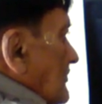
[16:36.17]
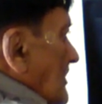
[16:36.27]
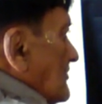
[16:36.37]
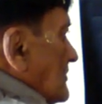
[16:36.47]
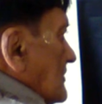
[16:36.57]

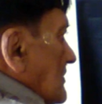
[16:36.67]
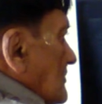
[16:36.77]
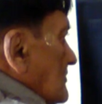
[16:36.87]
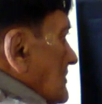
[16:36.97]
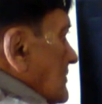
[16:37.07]
from
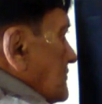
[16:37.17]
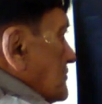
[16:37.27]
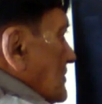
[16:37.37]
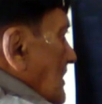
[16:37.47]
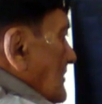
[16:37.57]
downward
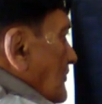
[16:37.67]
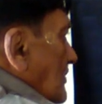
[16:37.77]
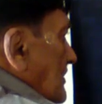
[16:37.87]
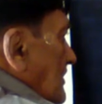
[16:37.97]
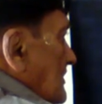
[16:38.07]
to
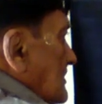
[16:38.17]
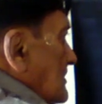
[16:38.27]
upward